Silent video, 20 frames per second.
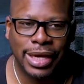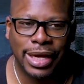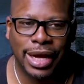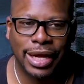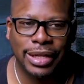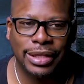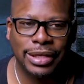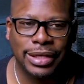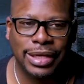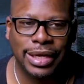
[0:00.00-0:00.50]

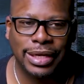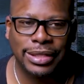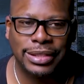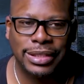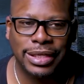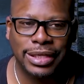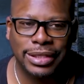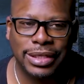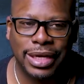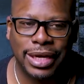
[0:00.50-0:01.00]
I look at
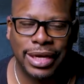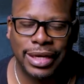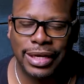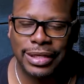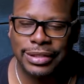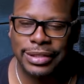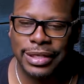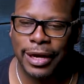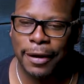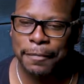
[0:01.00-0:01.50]
TikTok
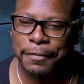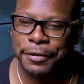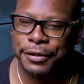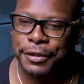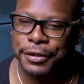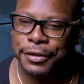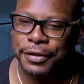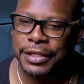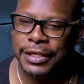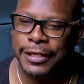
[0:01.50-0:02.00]
as an
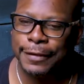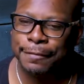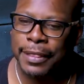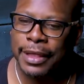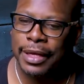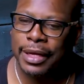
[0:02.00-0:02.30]
opportunity,